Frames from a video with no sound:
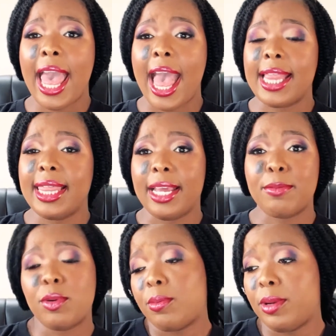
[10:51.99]
and then
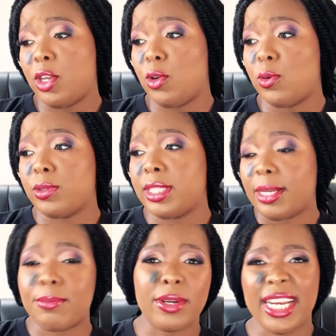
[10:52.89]
probably you
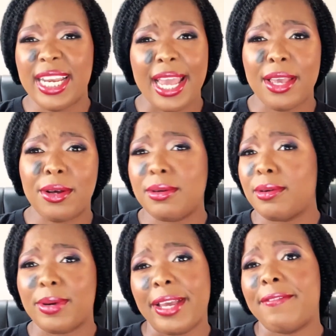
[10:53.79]
step on a nail
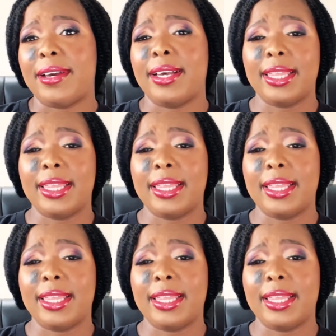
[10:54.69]
or whatever,